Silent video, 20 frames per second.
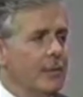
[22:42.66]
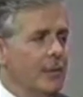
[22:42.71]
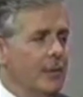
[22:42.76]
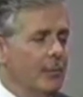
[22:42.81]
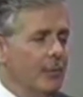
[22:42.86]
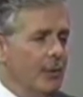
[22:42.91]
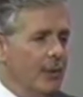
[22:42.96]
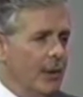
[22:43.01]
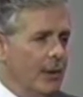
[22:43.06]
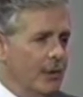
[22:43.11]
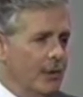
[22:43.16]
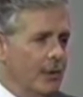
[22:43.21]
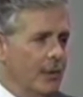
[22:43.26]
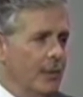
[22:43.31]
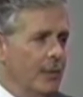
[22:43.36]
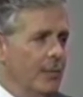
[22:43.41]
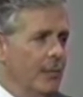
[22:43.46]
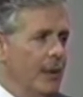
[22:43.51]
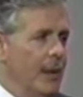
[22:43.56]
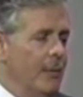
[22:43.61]
of the production
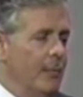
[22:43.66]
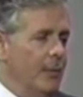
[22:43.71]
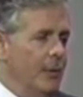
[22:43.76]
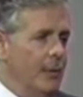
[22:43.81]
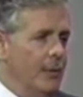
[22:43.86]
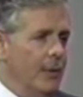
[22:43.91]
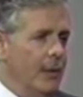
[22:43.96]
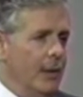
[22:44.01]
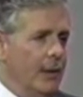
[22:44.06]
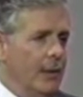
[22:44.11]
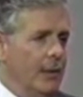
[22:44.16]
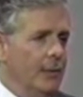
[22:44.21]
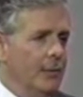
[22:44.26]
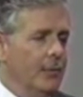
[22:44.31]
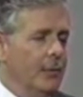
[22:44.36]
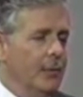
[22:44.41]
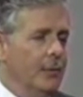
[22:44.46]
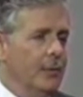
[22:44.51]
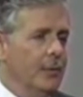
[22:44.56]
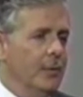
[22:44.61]
of the paper, you've got other
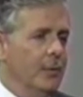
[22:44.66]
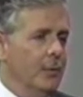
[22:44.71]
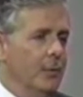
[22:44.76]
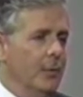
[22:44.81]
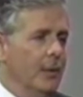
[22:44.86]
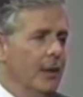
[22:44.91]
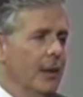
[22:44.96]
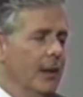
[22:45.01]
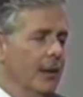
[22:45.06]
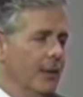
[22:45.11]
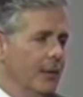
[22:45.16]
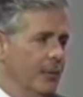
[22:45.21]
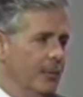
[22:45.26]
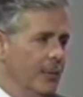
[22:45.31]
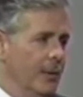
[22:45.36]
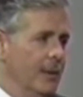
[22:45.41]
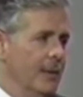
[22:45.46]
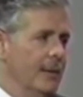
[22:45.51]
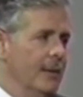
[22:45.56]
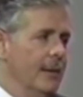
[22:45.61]
folks who are working other
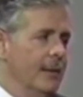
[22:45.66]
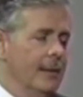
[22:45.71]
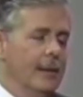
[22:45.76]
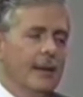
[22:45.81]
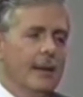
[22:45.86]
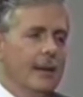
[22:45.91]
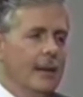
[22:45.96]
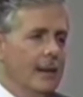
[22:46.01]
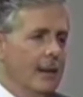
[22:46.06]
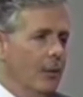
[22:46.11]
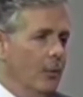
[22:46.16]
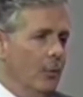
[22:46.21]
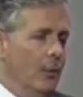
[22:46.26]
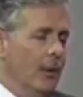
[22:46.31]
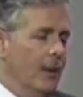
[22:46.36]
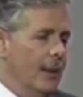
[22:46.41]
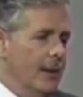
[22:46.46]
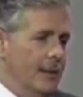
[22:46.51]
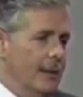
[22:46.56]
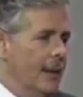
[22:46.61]
beats that are
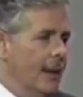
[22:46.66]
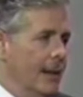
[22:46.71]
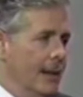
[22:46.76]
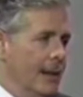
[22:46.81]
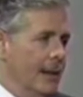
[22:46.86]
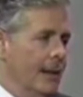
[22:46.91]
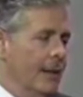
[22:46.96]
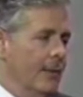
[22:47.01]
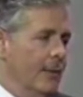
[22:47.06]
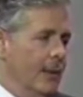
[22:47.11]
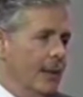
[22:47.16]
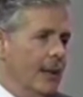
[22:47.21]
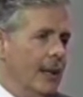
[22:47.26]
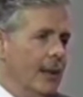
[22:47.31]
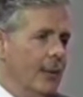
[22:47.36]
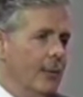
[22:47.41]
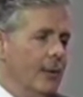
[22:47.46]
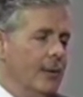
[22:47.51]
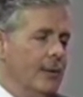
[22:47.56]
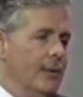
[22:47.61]
working, say, in the evening
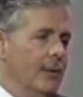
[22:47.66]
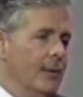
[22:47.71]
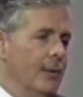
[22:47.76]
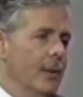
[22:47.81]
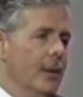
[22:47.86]
anyway. So